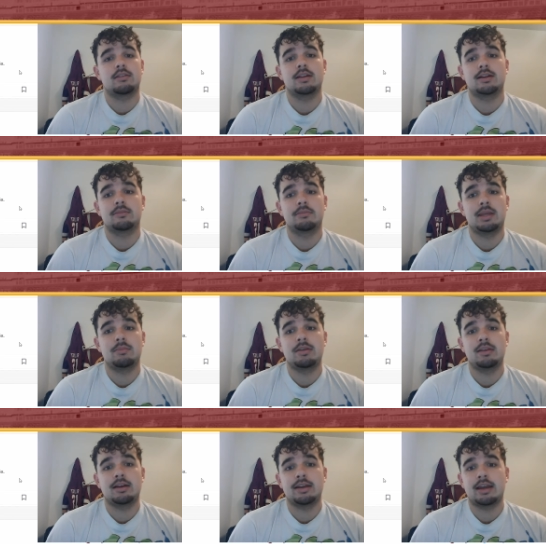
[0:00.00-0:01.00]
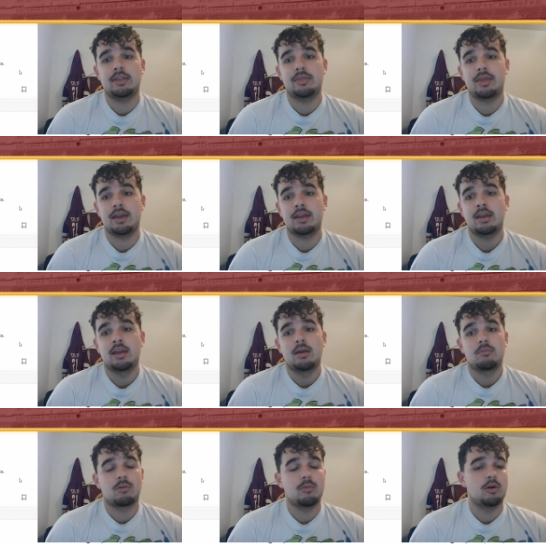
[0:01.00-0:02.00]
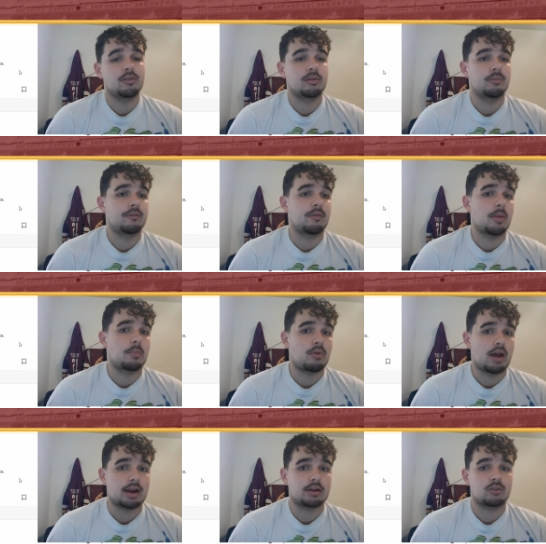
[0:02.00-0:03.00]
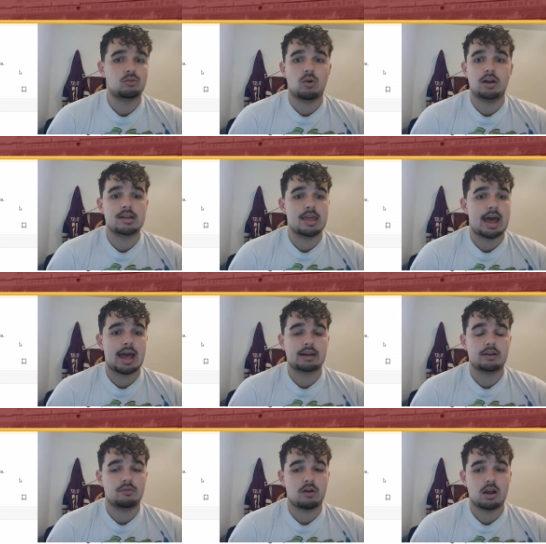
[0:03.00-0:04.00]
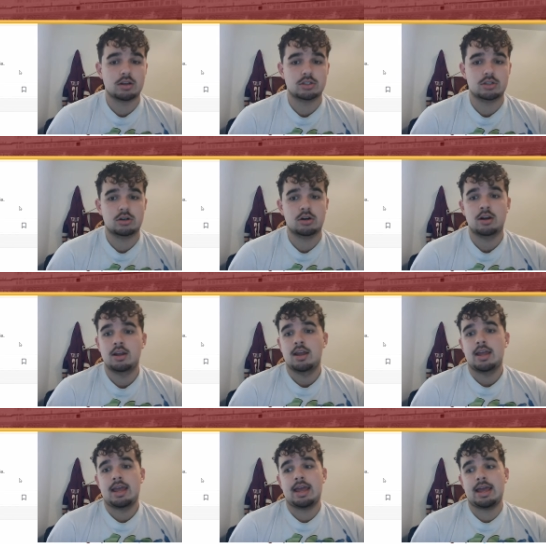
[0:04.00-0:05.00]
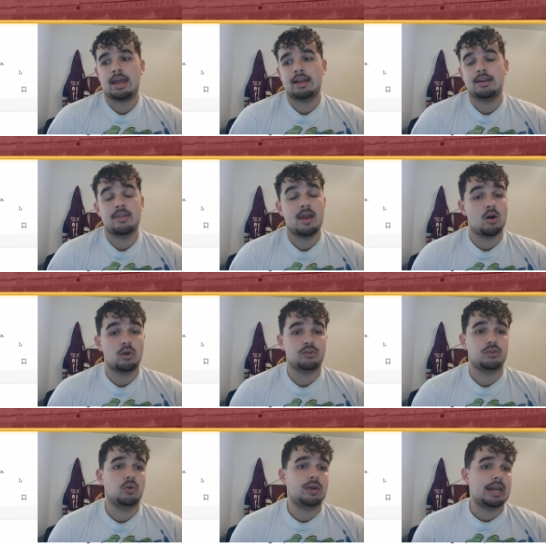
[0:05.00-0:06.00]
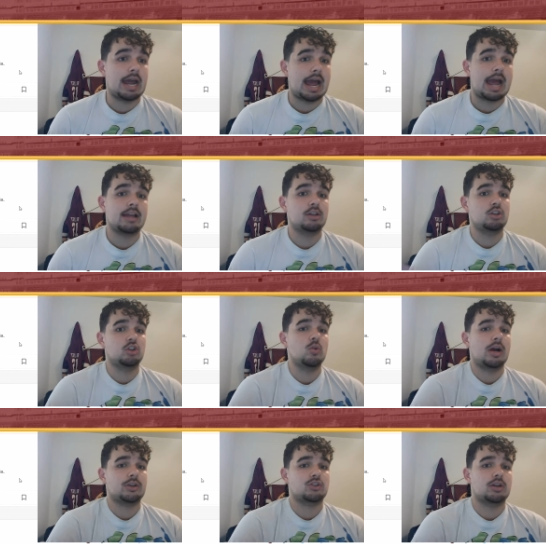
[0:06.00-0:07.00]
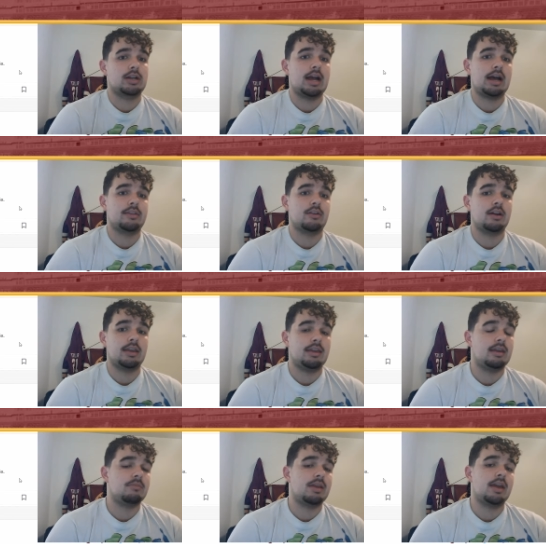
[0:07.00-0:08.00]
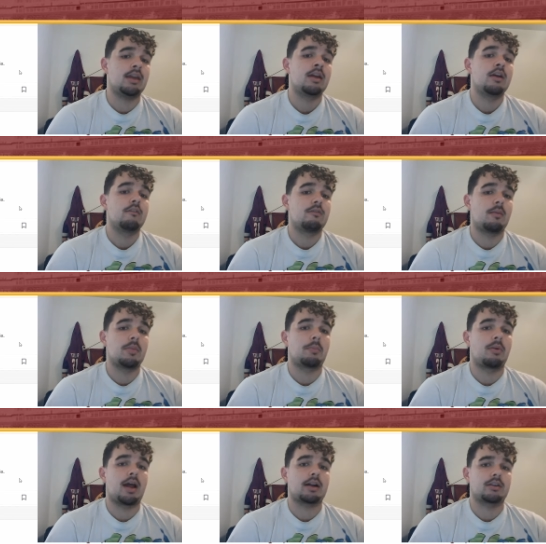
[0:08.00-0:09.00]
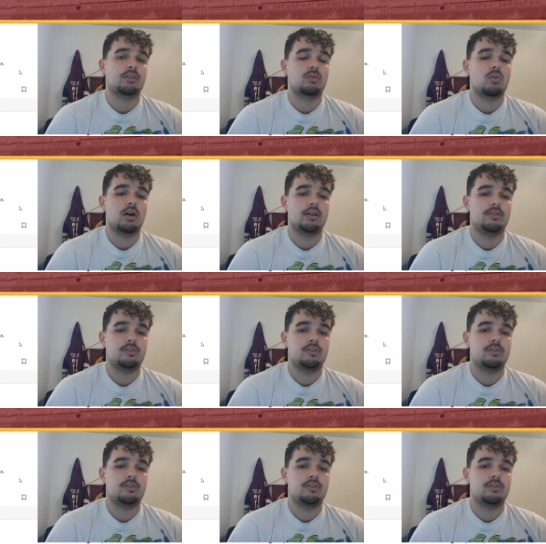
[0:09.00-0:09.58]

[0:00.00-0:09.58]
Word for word: You know, maybe again, they promote someone from the practice squad to the active roster, and they also can add two extra guys on game day from the practice squad.